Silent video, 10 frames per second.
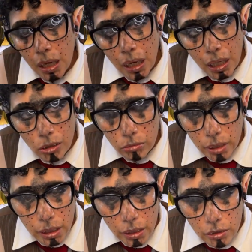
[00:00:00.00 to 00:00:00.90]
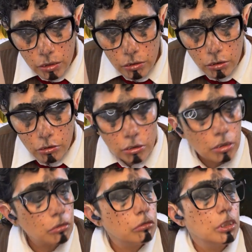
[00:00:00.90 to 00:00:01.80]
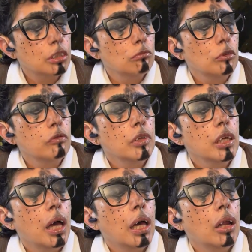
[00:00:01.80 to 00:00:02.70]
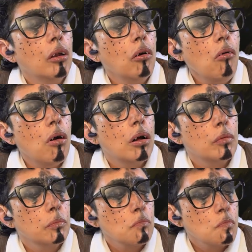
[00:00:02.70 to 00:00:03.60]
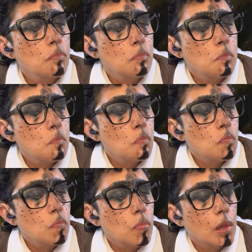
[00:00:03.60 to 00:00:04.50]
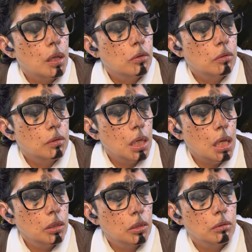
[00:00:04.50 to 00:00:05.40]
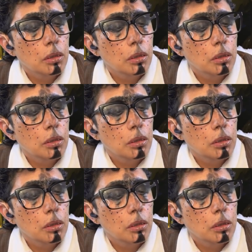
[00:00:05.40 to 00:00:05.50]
I don't think this is a children's movie at all. It's intense, a little